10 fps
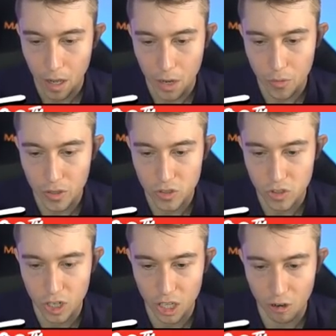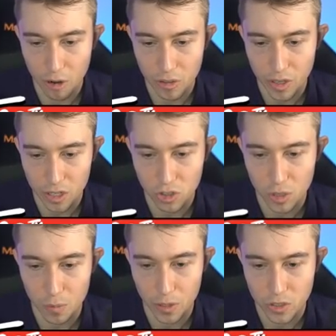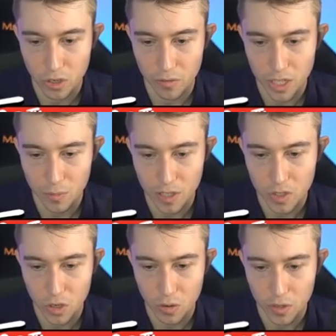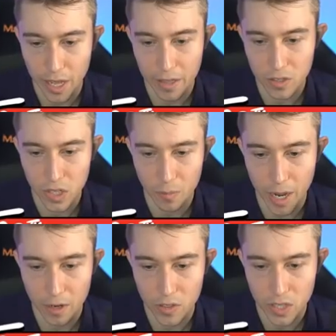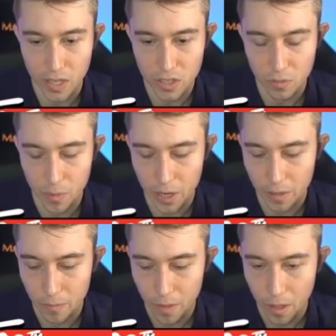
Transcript: I don't think he's just going to get away with like a cheap Elixir investment. So yeah, he's going to Miner instead. That's even better.